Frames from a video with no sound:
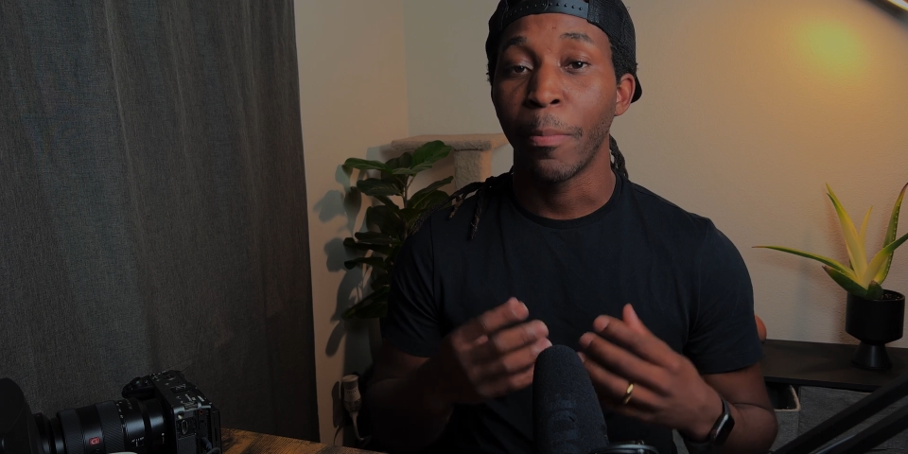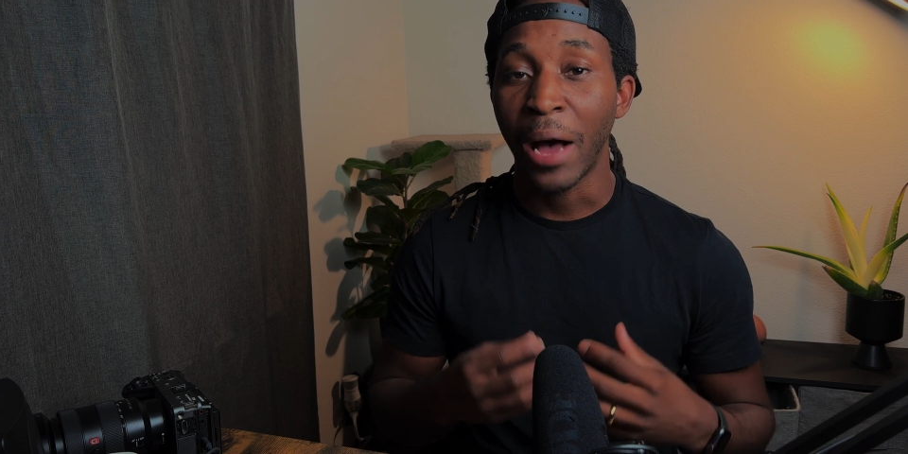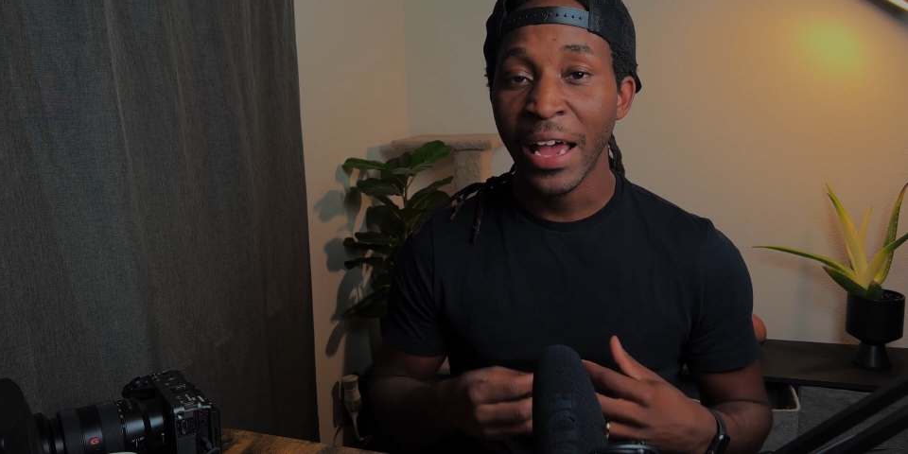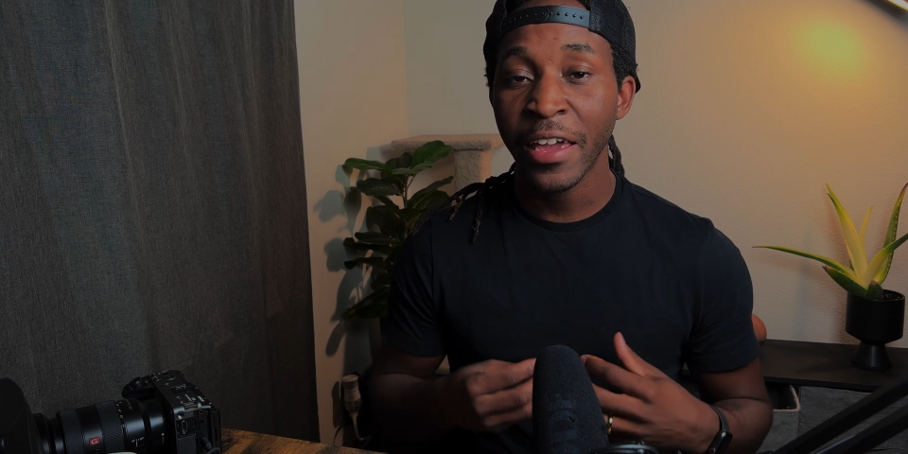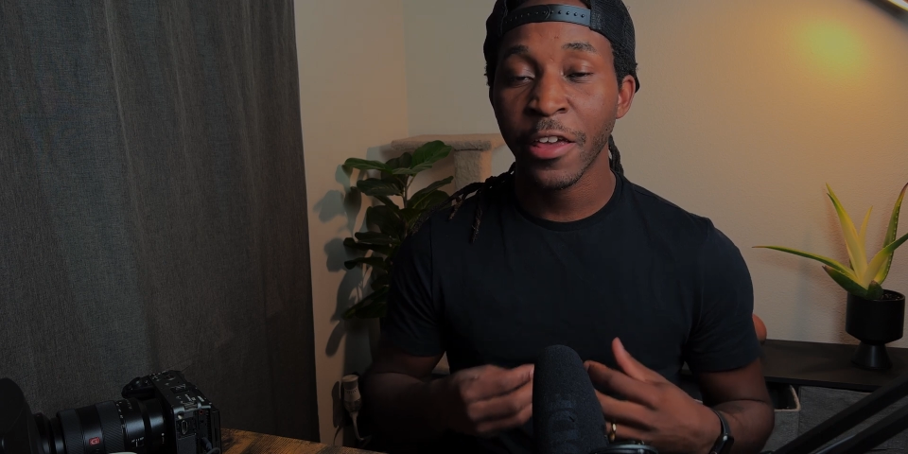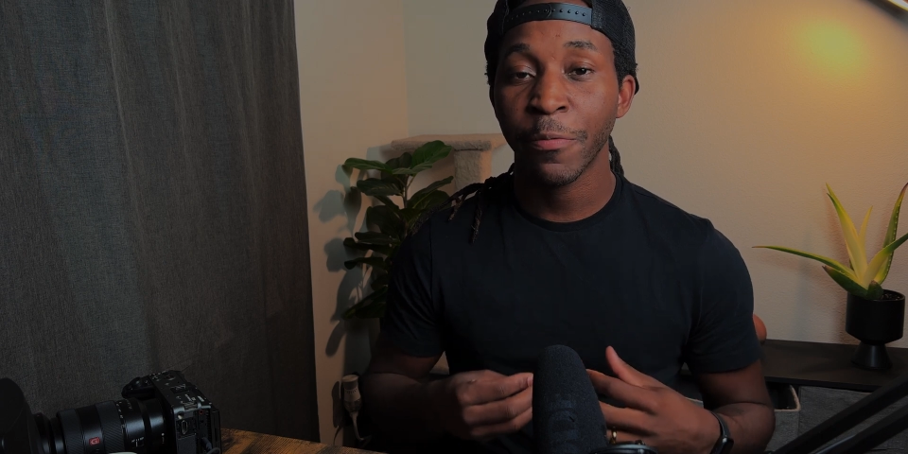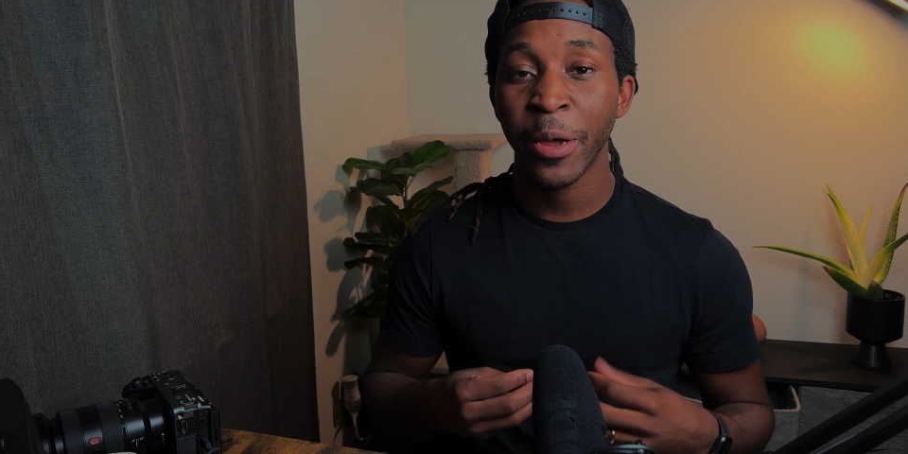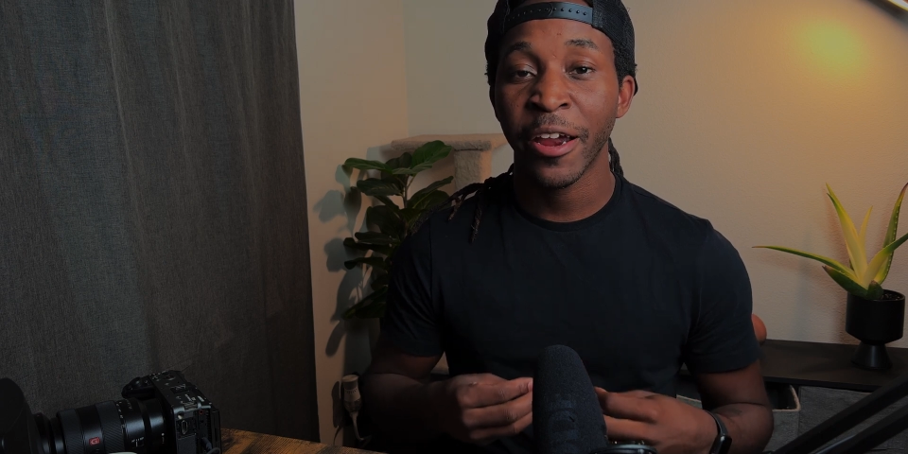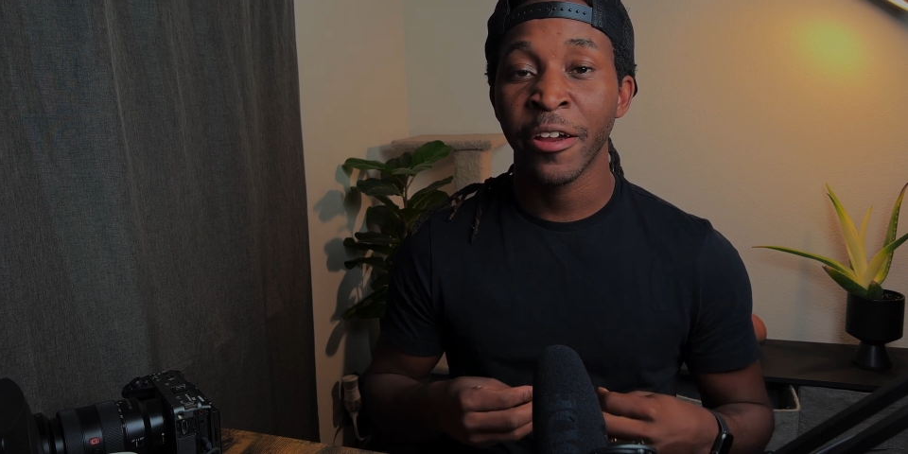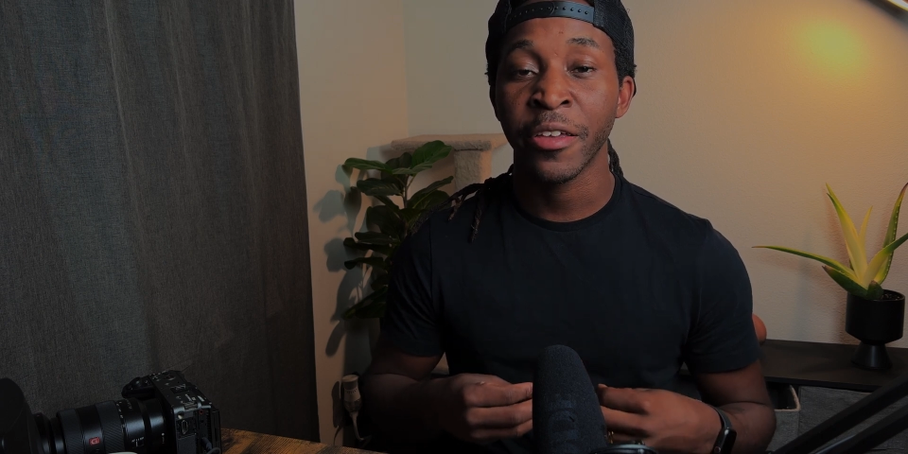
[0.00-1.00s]
my
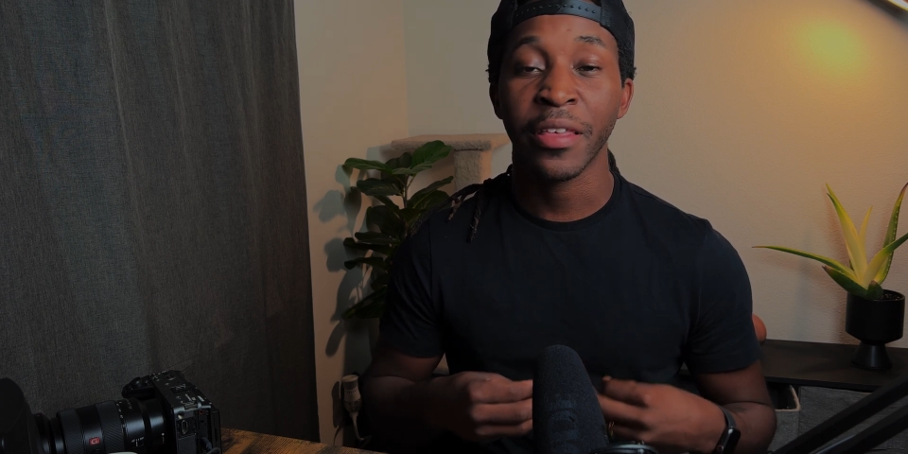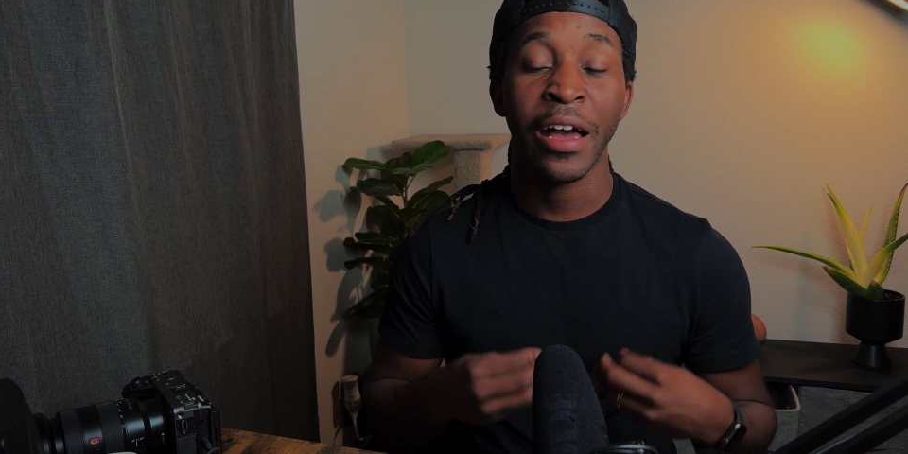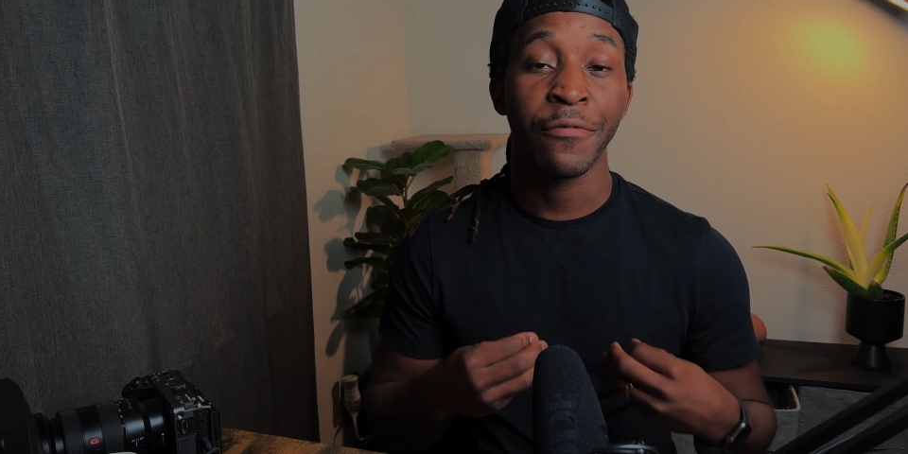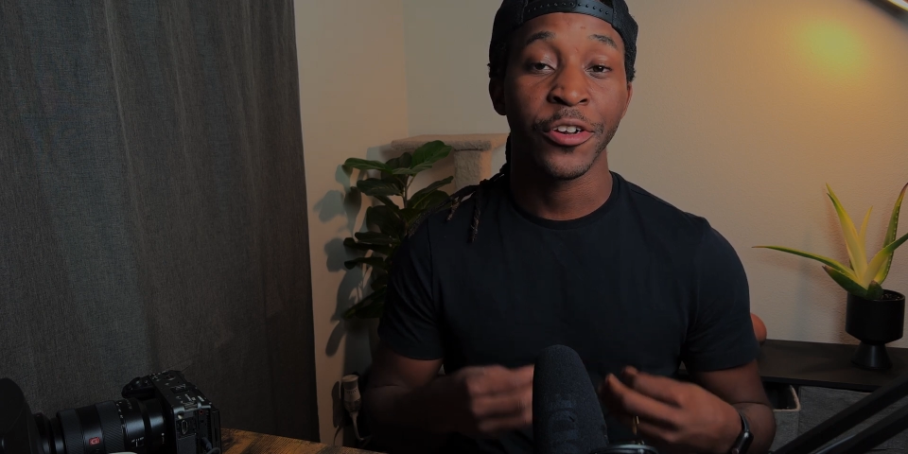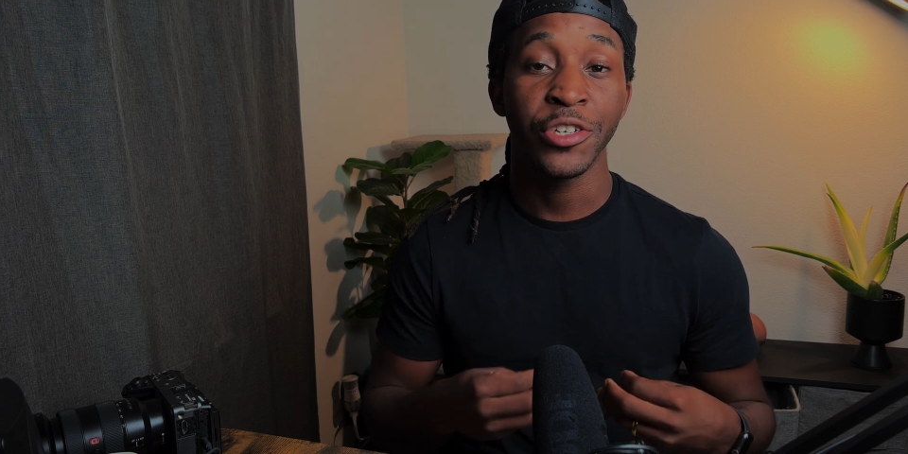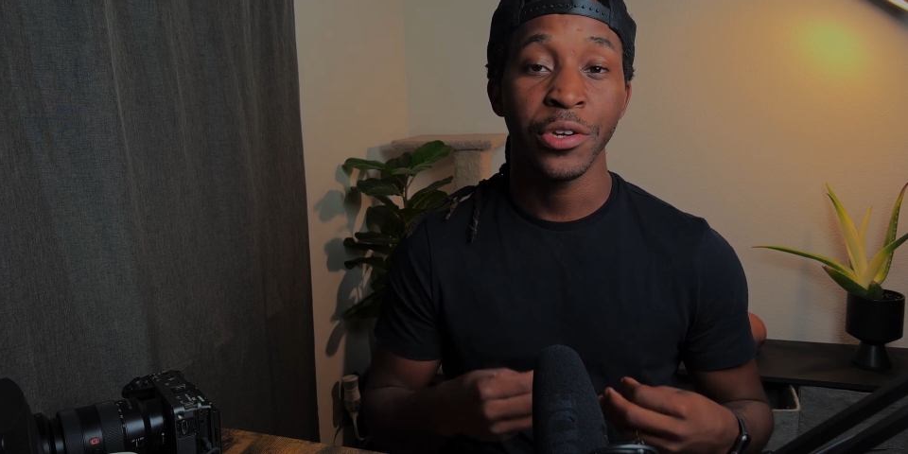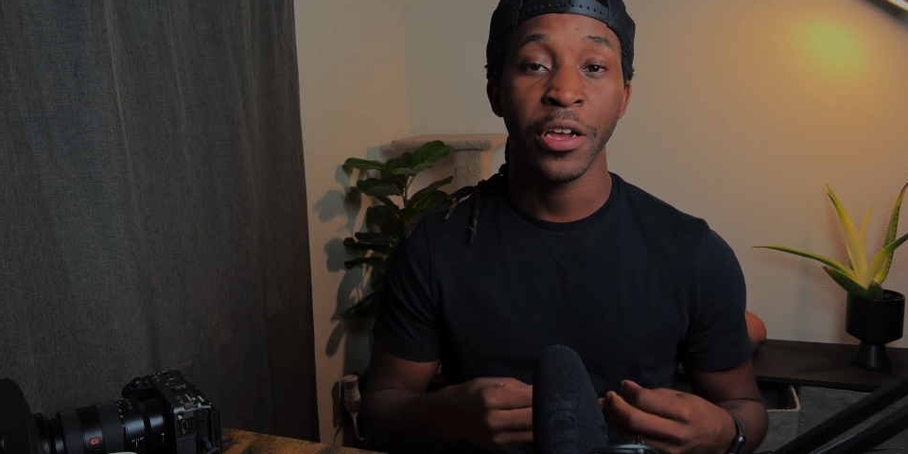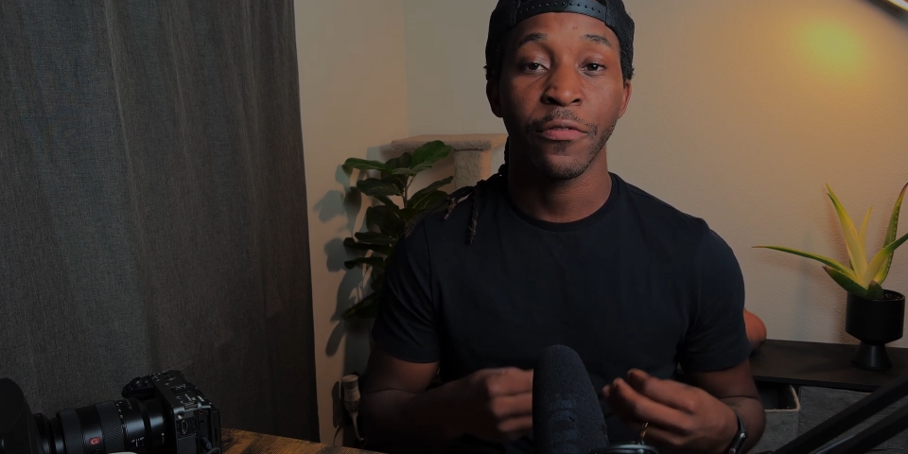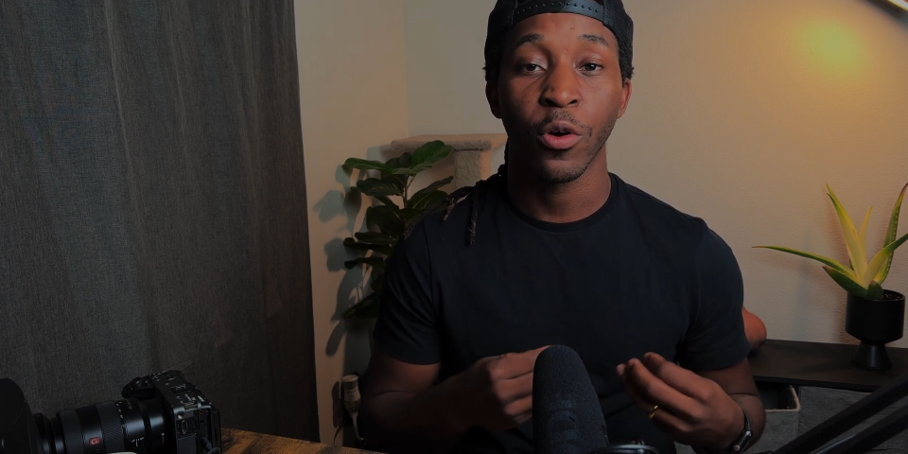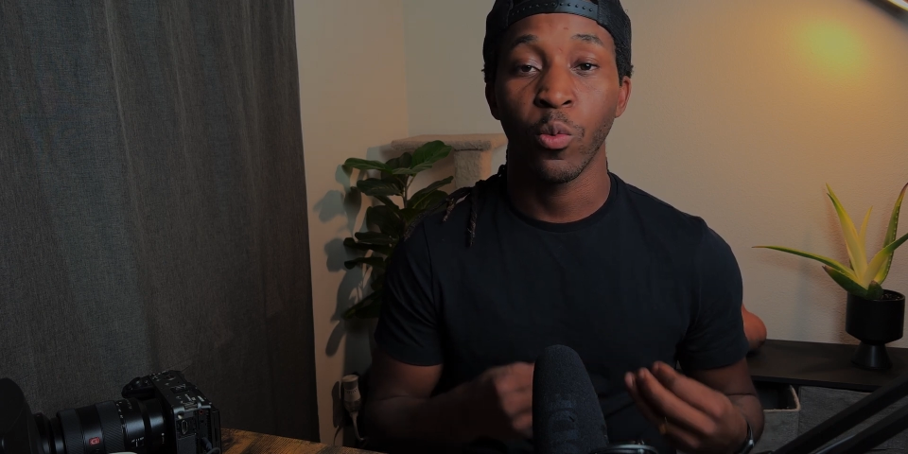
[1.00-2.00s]
experience after shooting
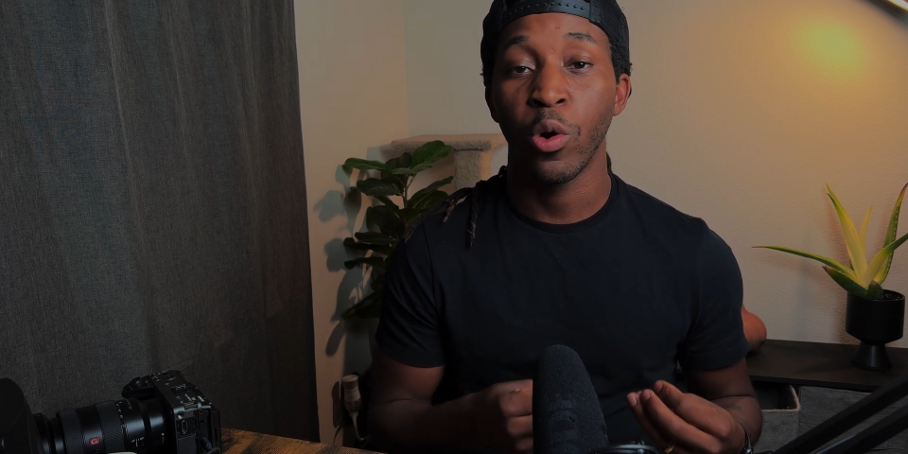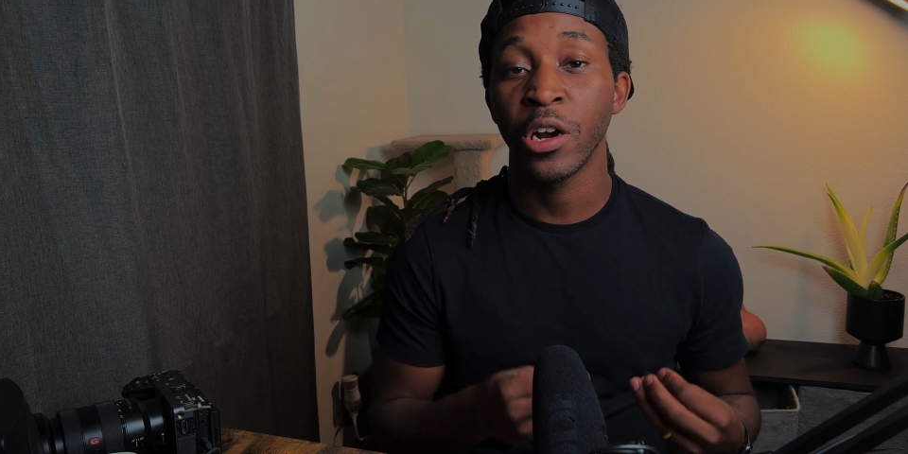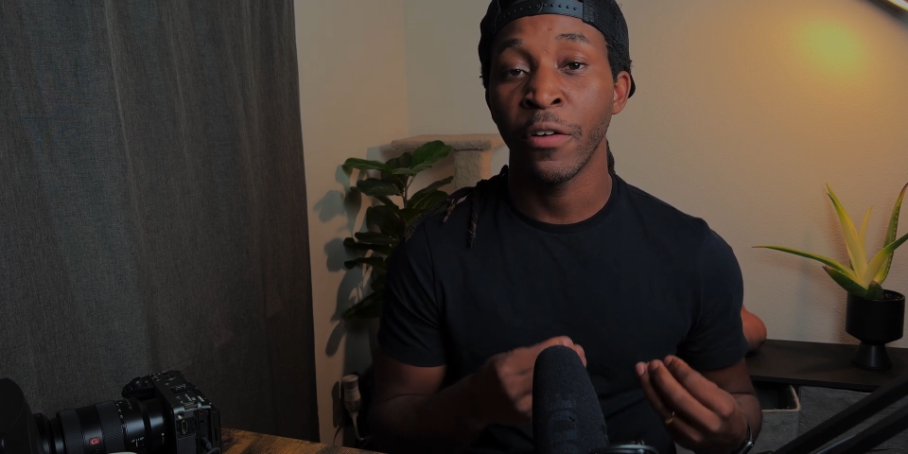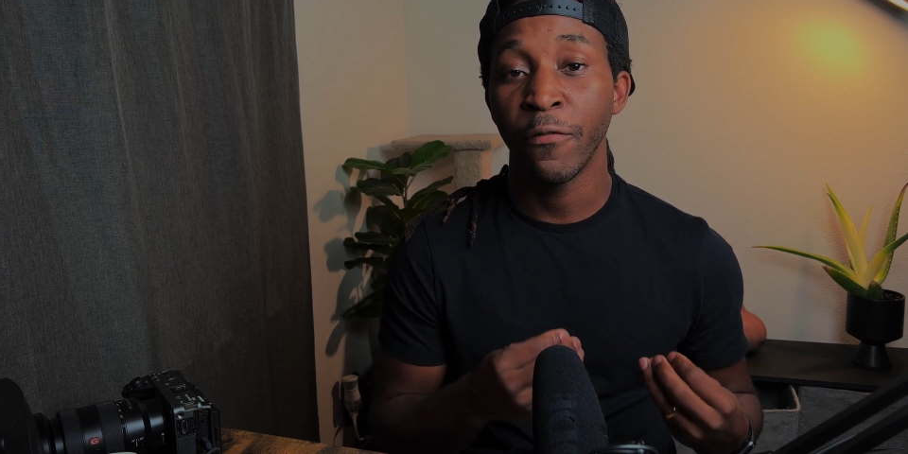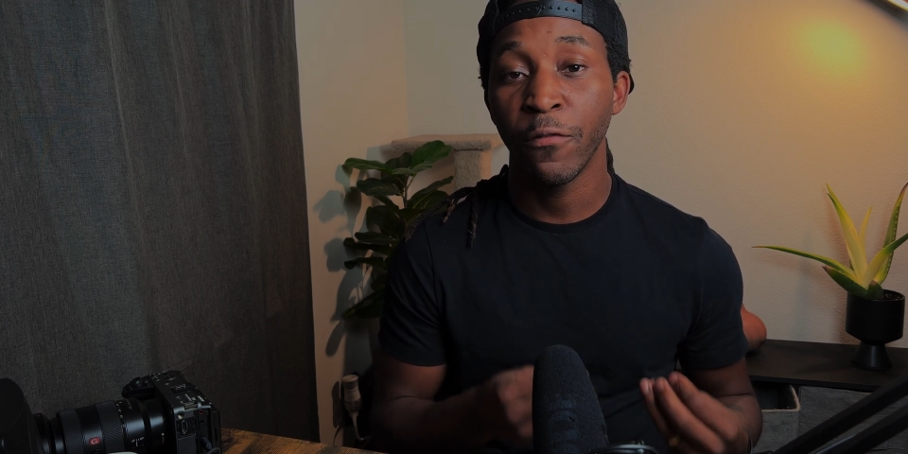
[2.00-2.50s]
for one